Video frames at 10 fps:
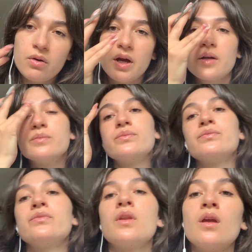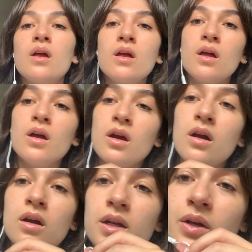Okay.
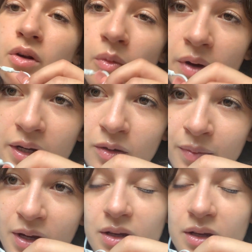Now don't mind me